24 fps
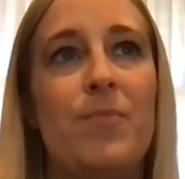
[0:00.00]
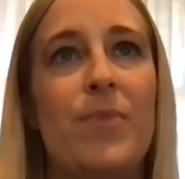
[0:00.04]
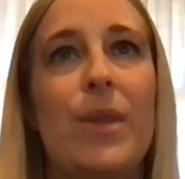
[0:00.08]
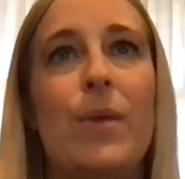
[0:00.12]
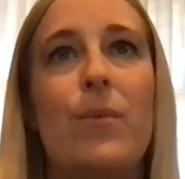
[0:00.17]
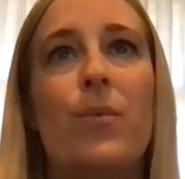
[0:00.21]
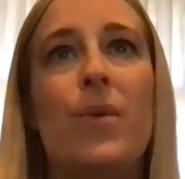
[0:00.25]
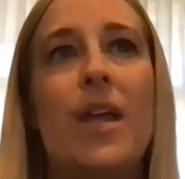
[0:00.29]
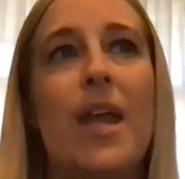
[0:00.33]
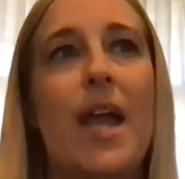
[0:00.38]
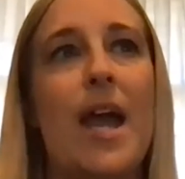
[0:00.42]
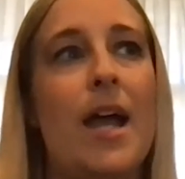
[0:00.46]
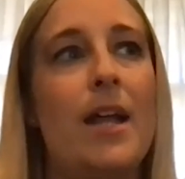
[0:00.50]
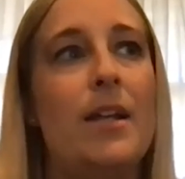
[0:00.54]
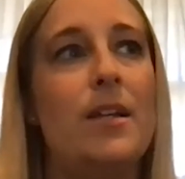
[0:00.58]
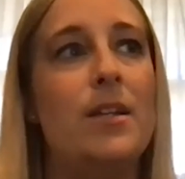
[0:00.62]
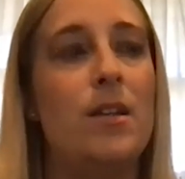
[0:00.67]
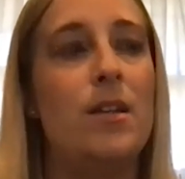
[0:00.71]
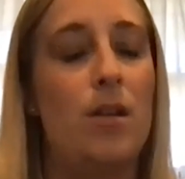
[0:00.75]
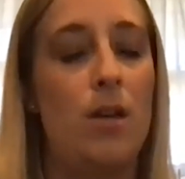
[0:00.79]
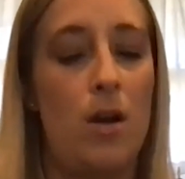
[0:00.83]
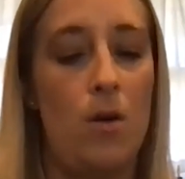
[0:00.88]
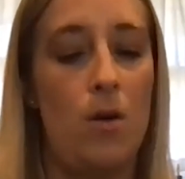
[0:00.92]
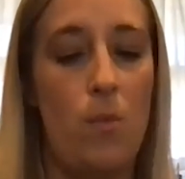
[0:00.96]
we
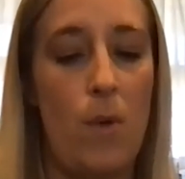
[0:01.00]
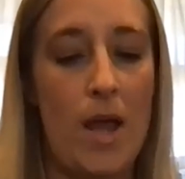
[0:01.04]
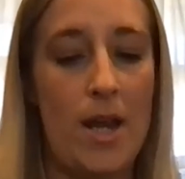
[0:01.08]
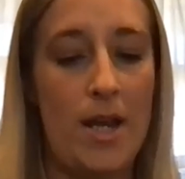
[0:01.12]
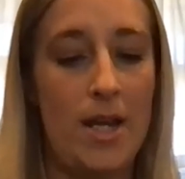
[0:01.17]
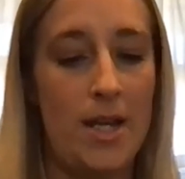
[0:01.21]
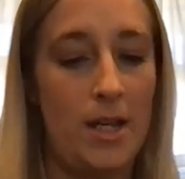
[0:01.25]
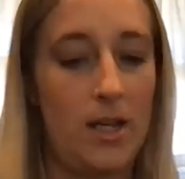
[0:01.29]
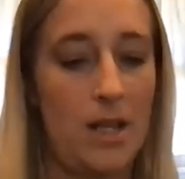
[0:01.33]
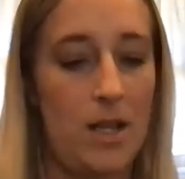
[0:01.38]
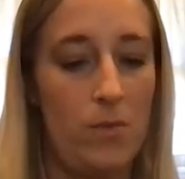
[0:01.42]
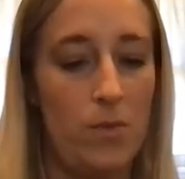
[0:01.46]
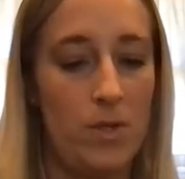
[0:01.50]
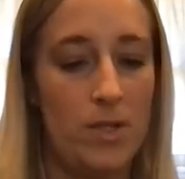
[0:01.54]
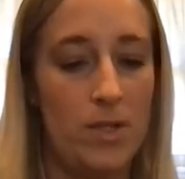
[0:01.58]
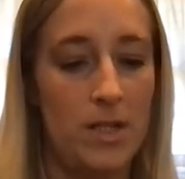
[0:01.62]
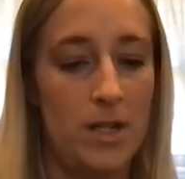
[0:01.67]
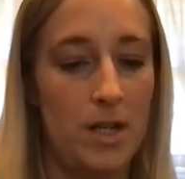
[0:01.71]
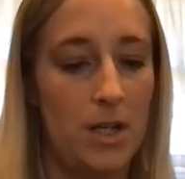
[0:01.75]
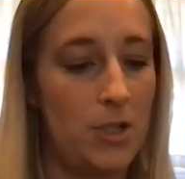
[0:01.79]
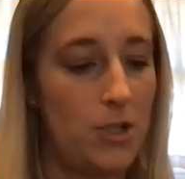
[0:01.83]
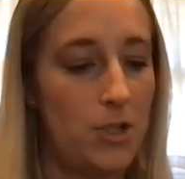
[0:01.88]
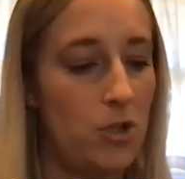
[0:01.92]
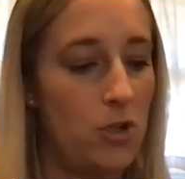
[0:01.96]
had a wedding it was in
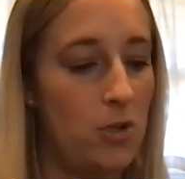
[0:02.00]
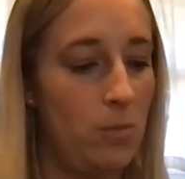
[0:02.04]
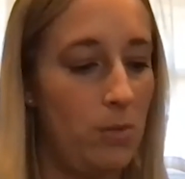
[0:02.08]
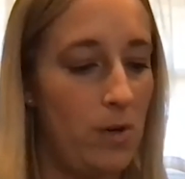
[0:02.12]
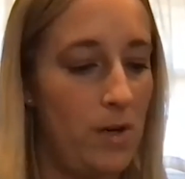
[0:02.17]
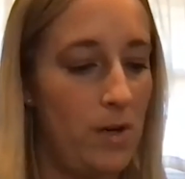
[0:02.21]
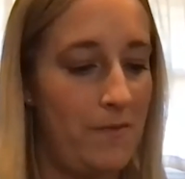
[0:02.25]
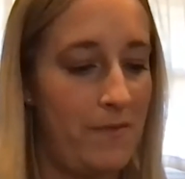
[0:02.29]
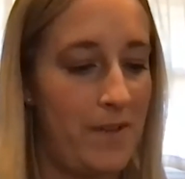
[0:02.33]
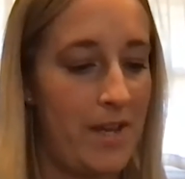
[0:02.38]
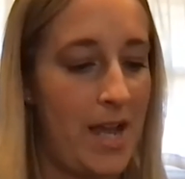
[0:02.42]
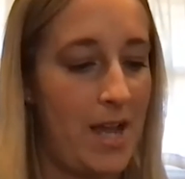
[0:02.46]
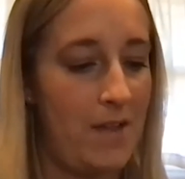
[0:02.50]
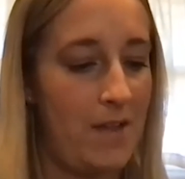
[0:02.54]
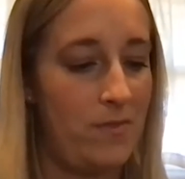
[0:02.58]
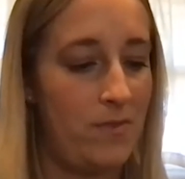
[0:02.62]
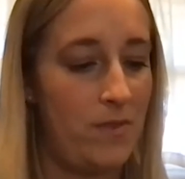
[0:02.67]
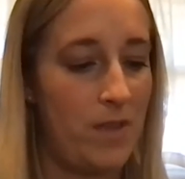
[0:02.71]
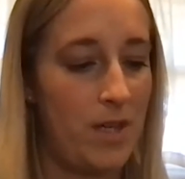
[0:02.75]
october and we had